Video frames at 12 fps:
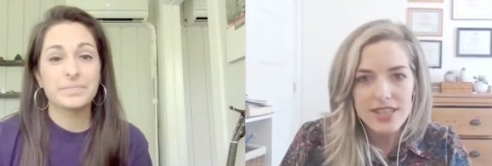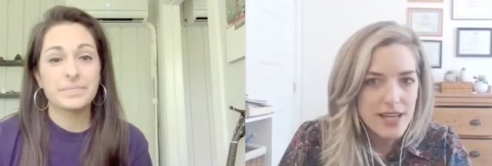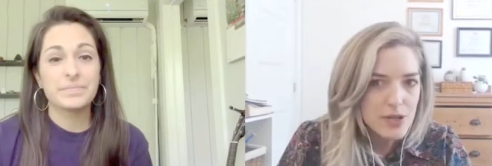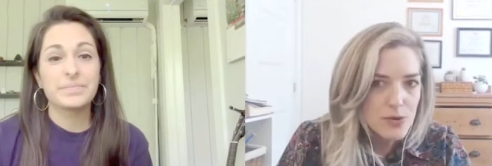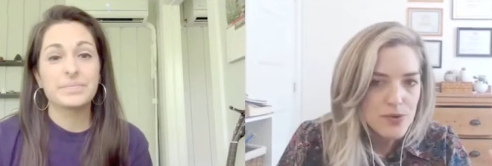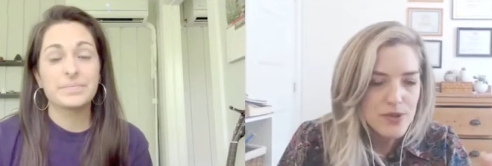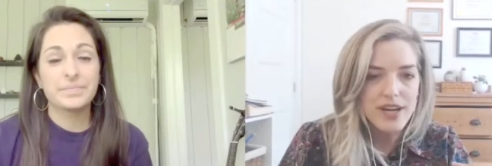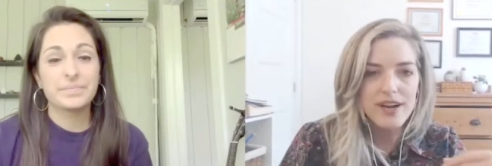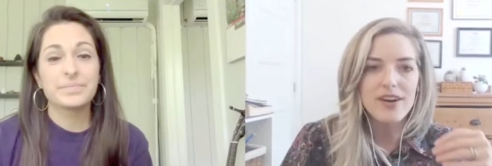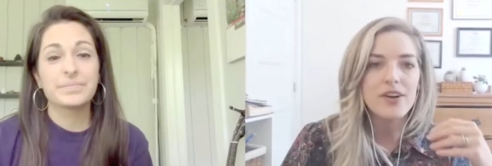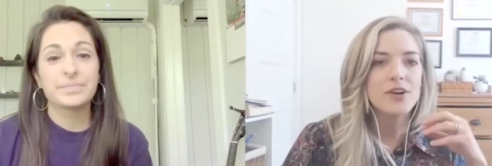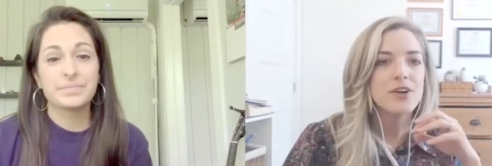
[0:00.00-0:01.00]
Speaker 1: get you
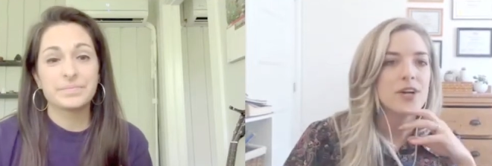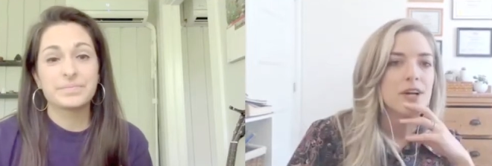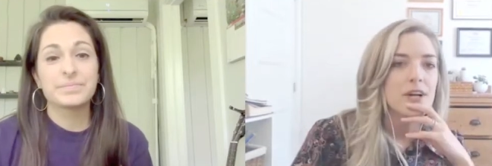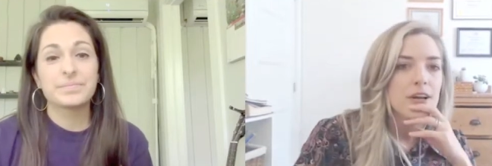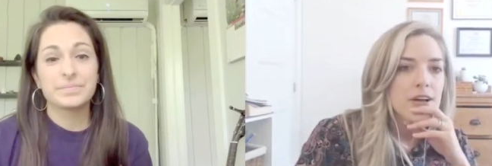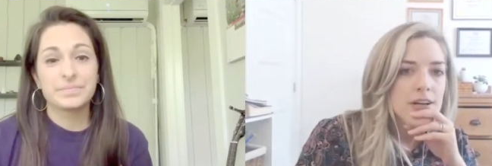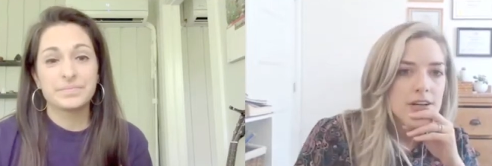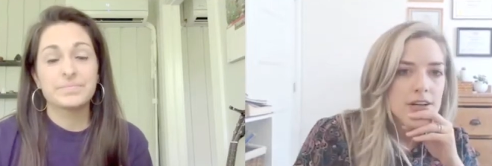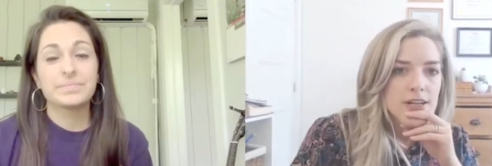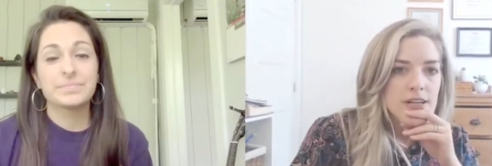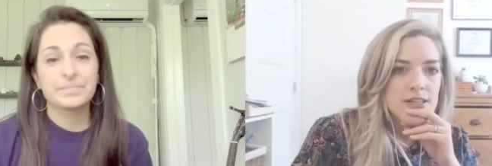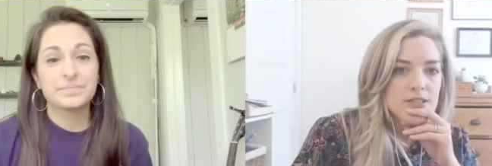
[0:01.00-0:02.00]
there?
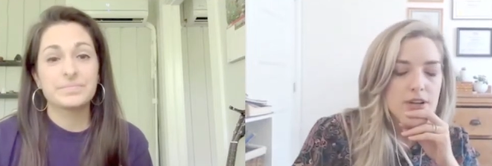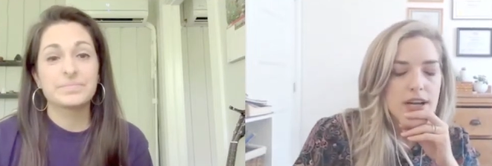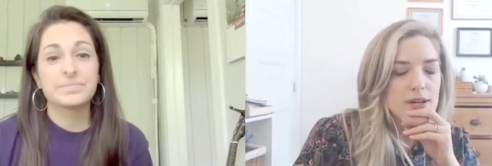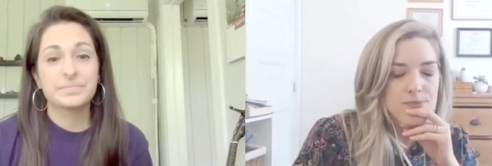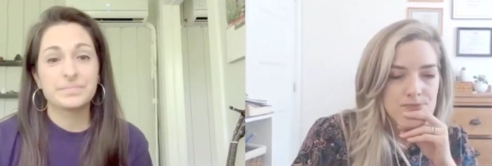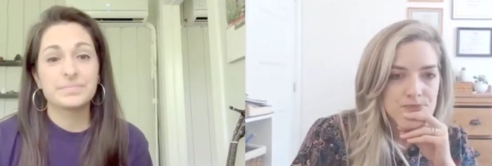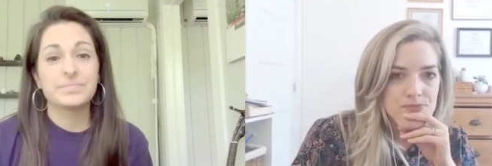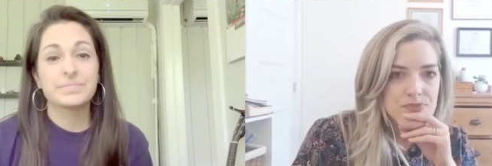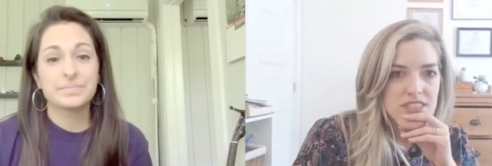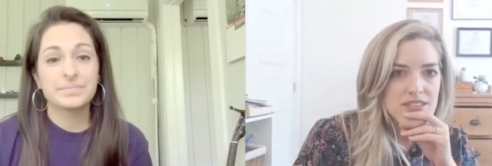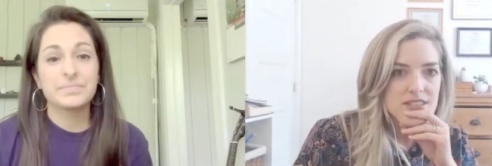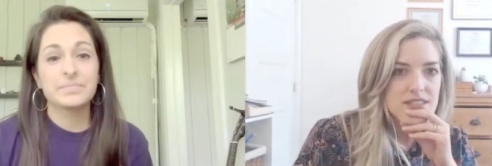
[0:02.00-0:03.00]
so yeah
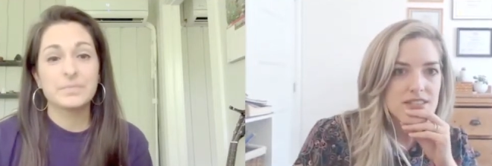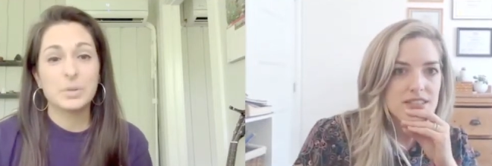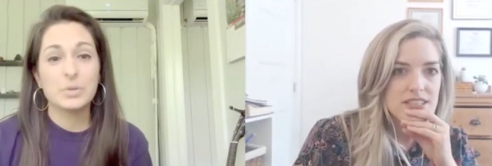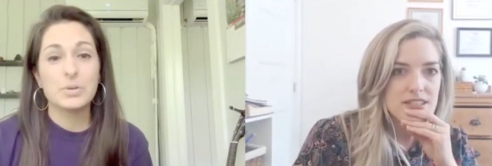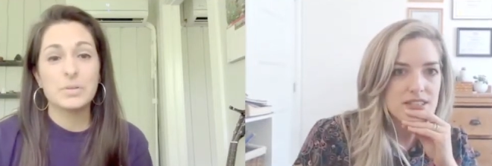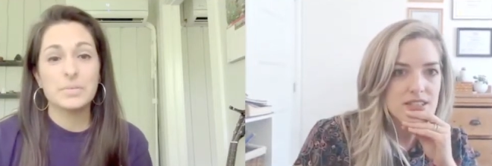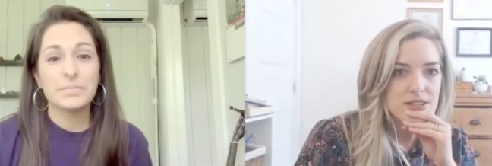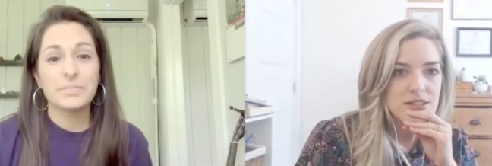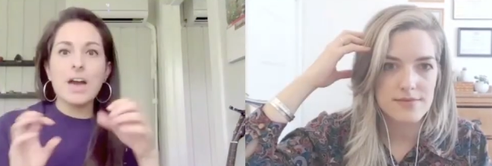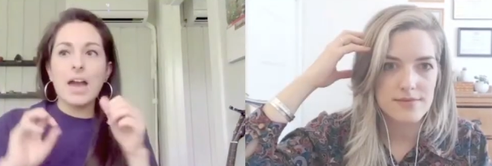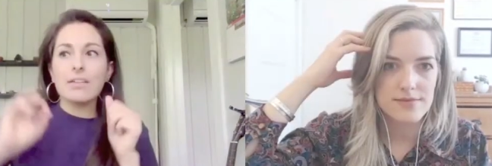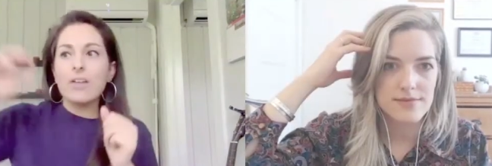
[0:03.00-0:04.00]
that's, that's cool
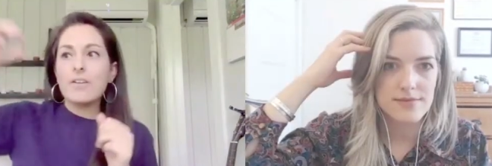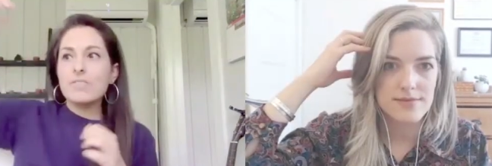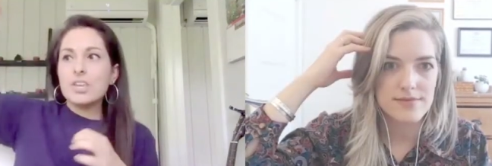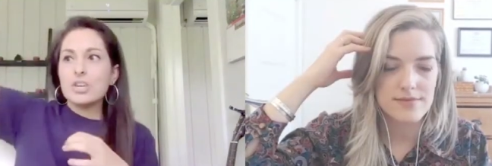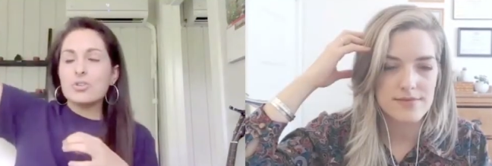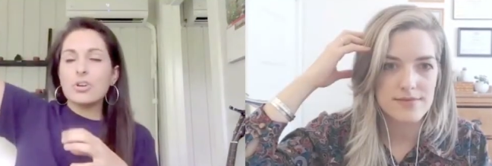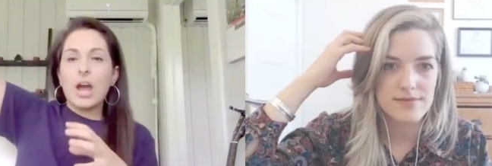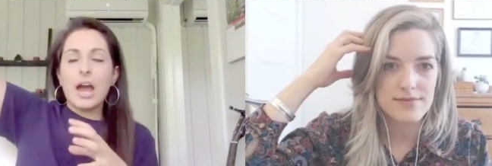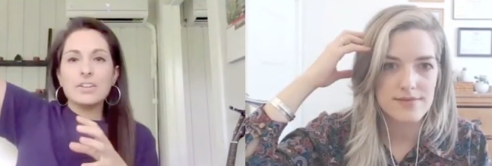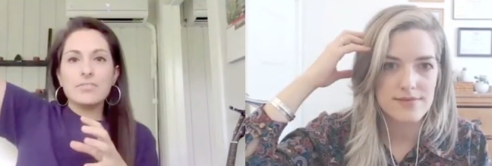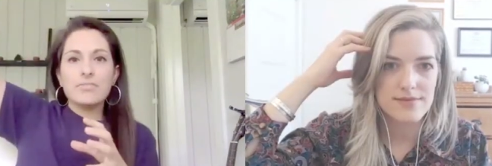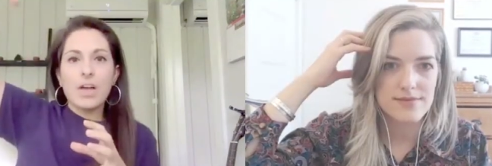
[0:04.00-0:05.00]
Speaker 2: i love that you're
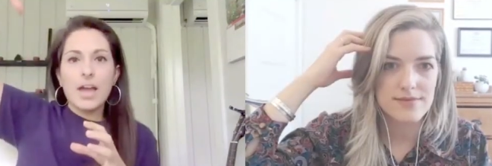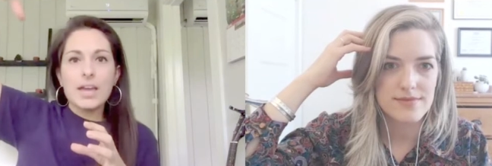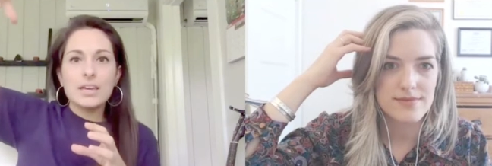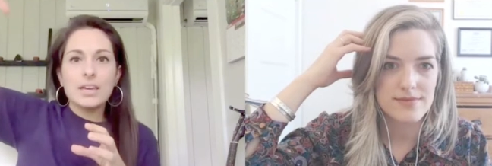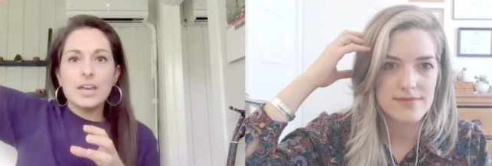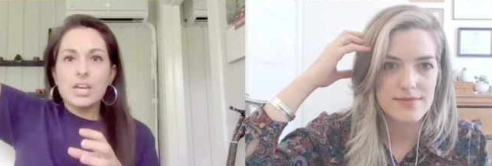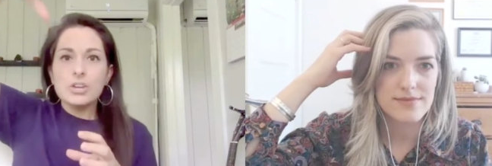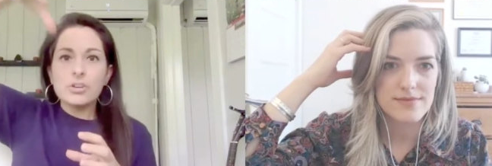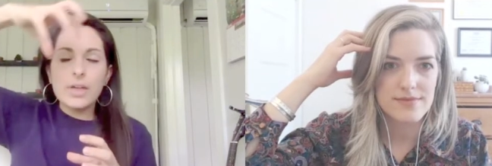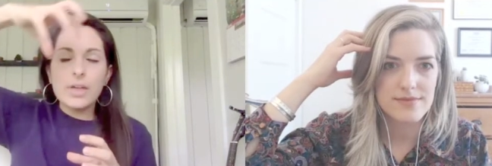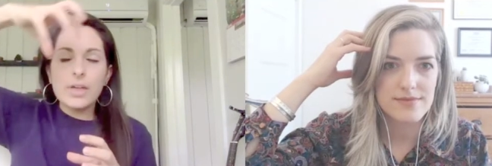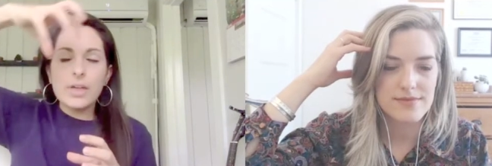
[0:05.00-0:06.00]
kind of like you're
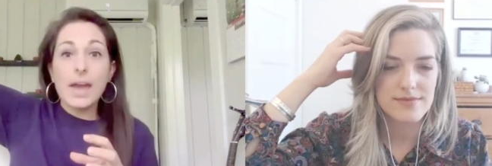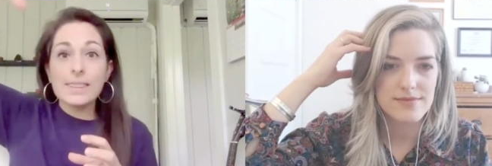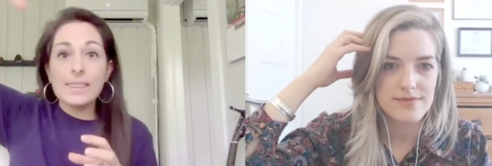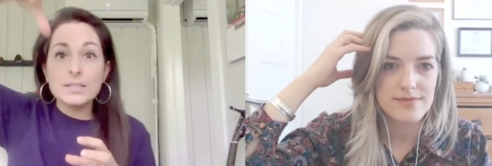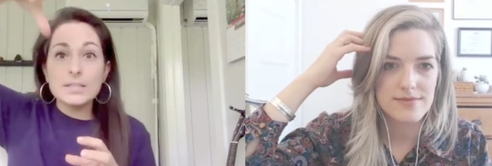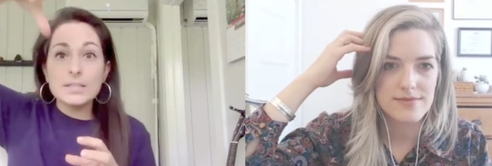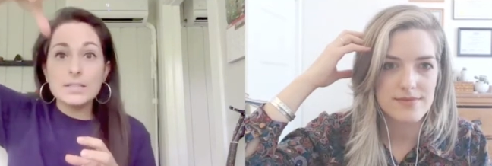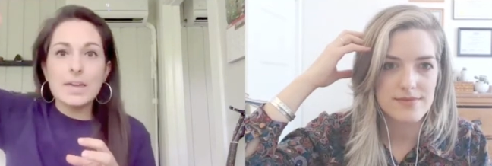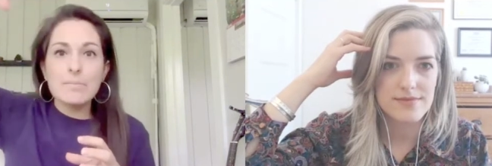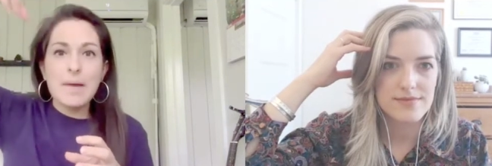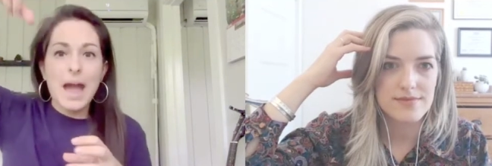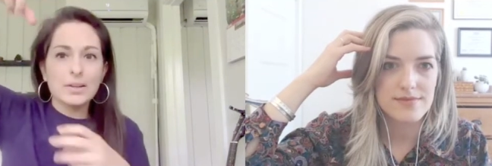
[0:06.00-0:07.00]
like okay let's bring the
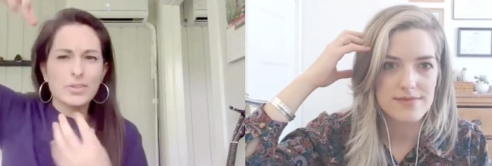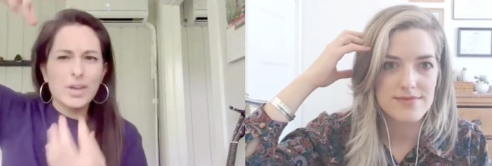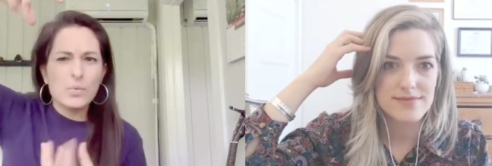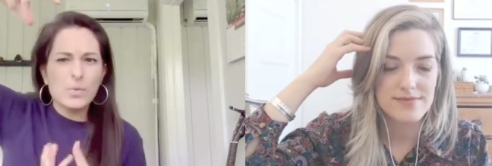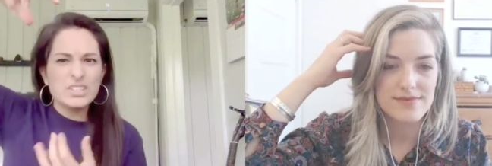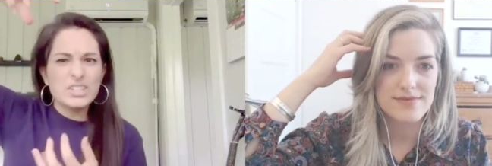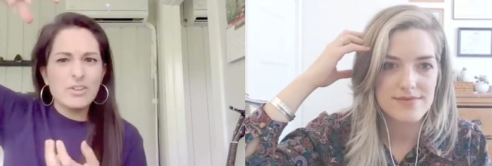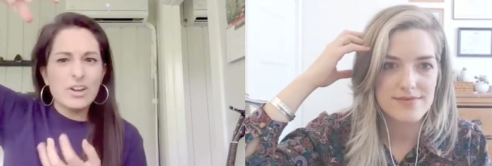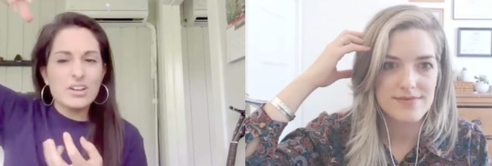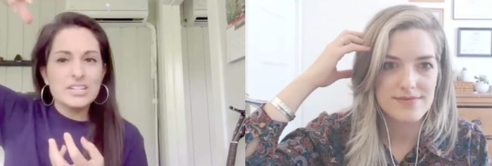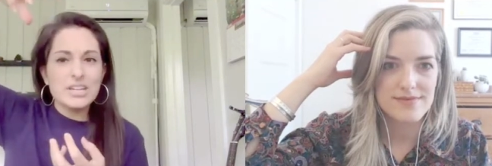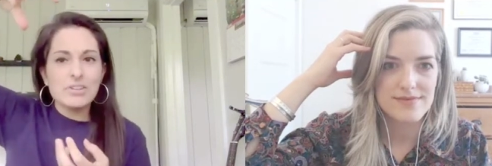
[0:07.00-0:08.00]
impact okay what's going
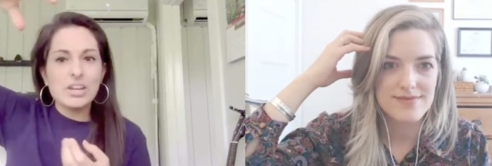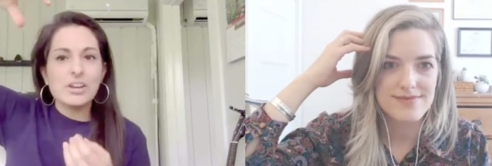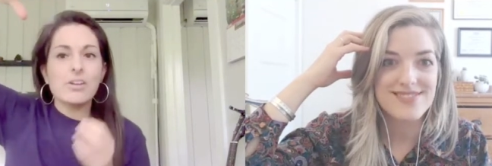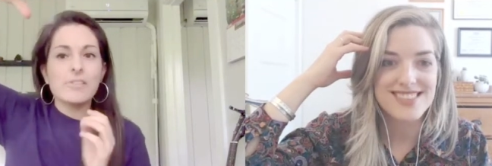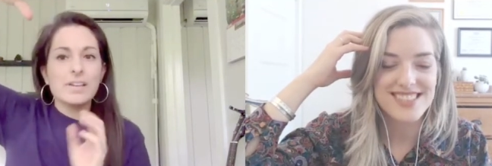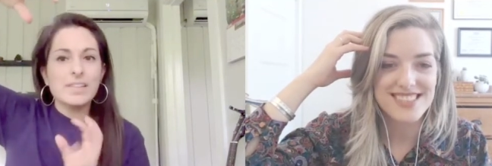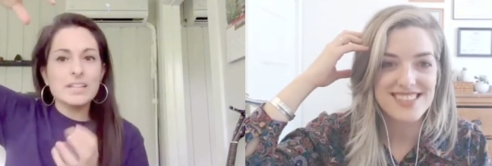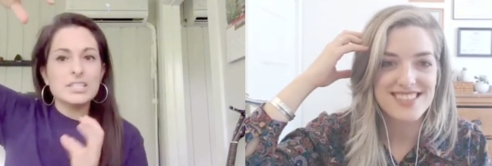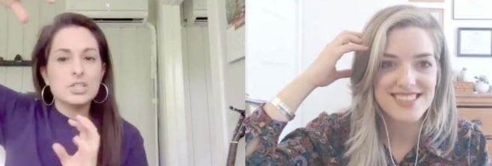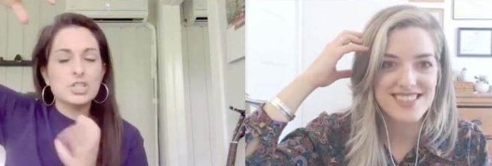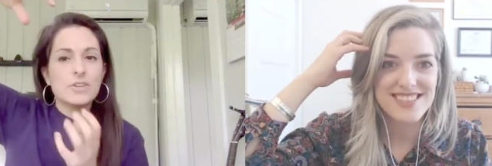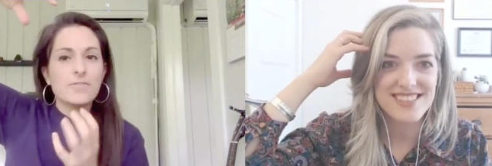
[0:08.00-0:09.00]
on down here all right let's
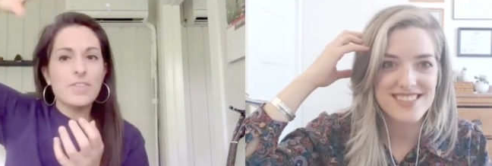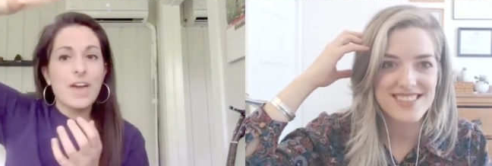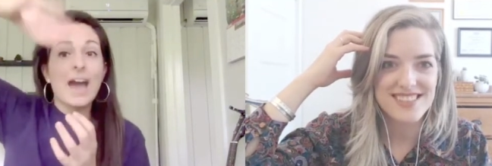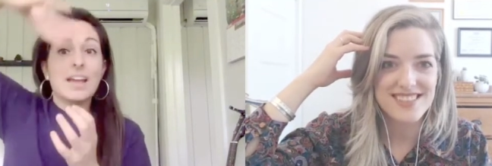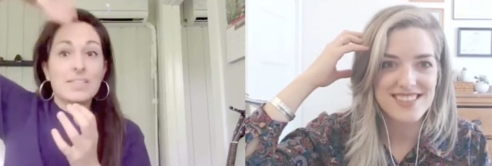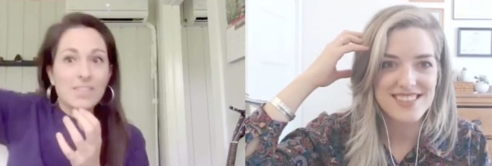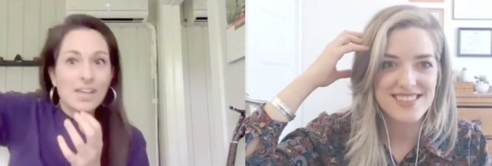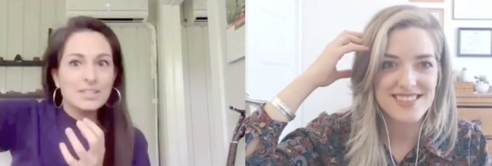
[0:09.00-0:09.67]
shift that and let's